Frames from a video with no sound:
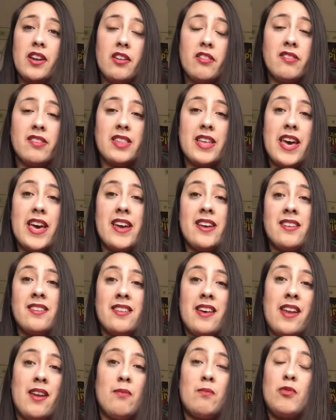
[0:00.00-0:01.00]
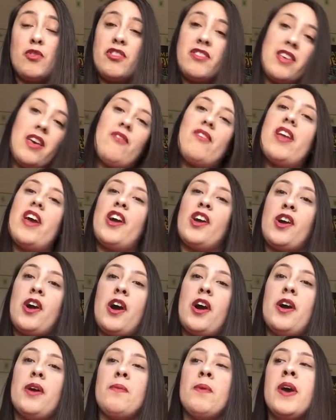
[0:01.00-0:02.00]
new to this and I'm just giving it a
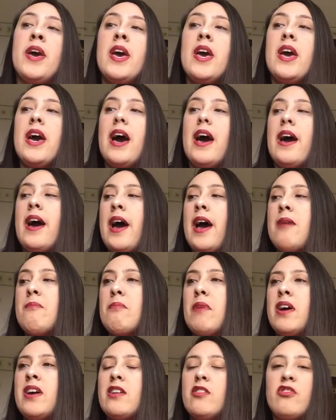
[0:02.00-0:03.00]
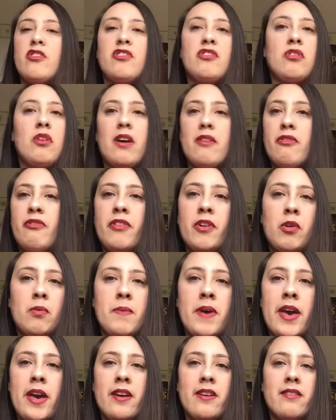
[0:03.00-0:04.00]
go, and I just thought I'd
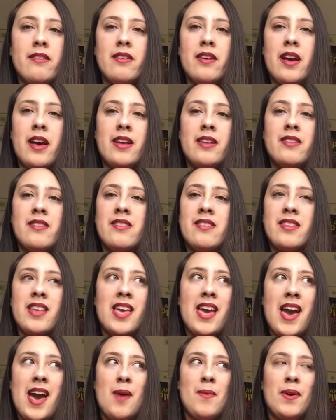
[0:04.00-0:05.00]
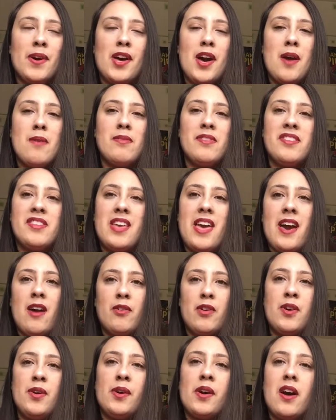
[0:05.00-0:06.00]
film it and see how I go and see how
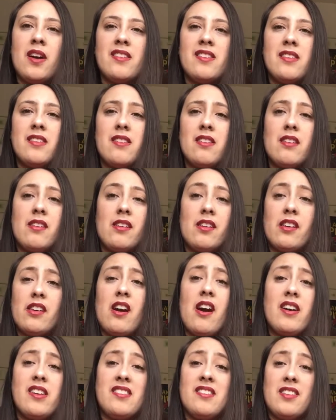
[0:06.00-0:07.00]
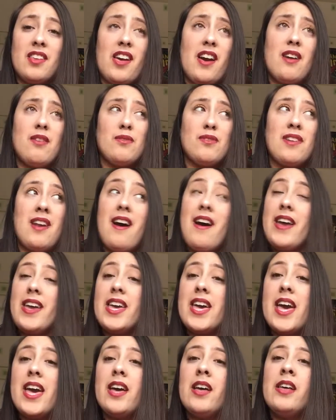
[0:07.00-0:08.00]
you guys girls
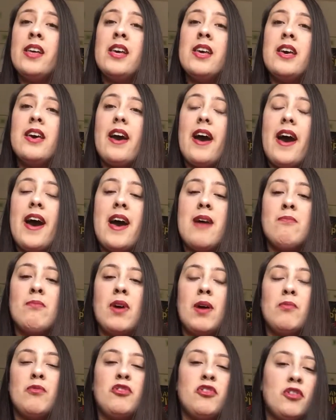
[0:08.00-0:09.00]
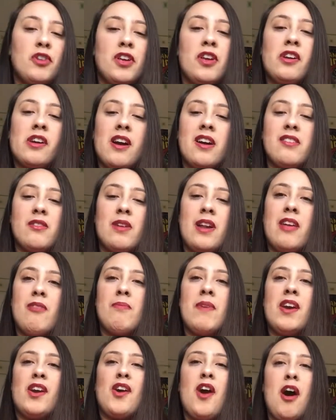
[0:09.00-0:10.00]
like it. I'm sure you guys will leave
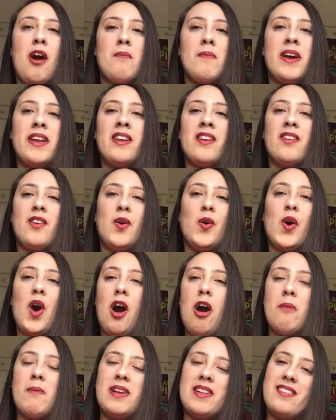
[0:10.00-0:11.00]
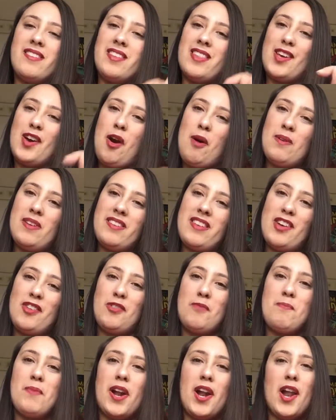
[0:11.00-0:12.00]
me a comment or comments in the comment
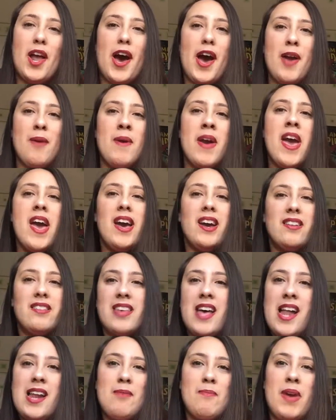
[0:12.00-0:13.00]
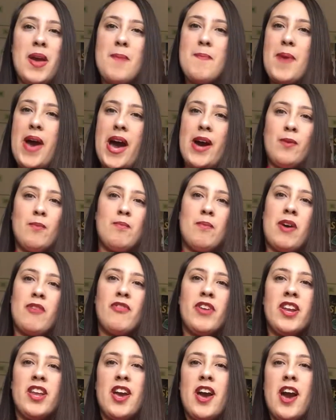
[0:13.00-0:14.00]
section below telling me about my
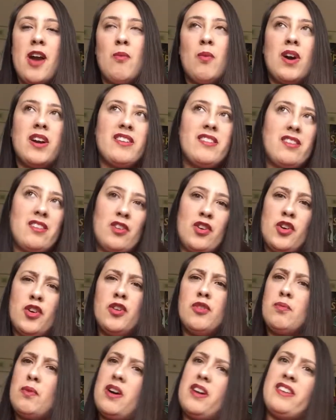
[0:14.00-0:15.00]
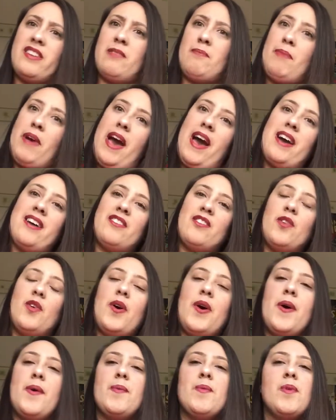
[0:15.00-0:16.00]
video, what I did good, what I did bad,
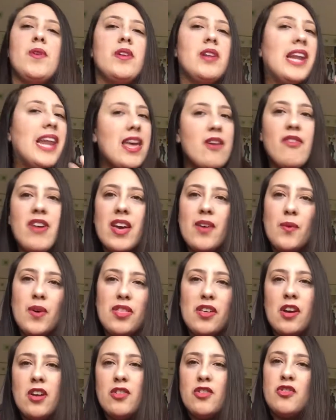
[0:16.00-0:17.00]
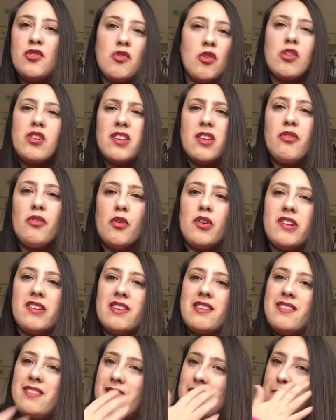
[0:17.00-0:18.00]
or leave it with constructive
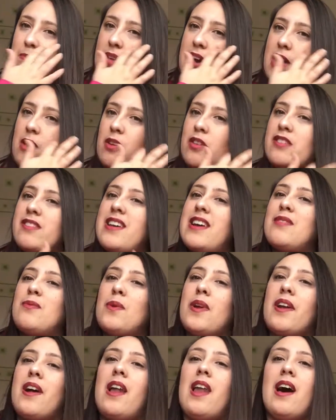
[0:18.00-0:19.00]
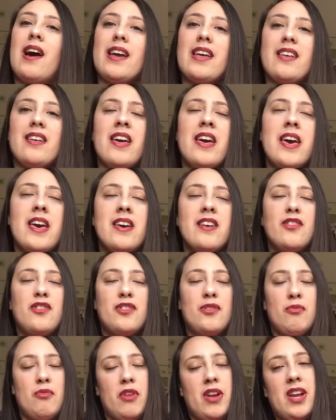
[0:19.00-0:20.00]
criticism though, because that's what I like
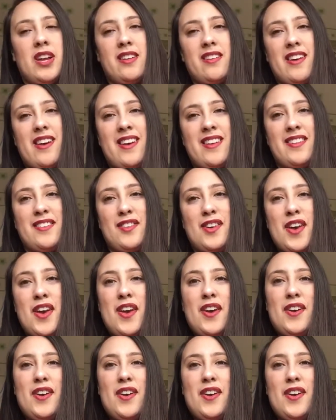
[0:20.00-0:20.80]
to read and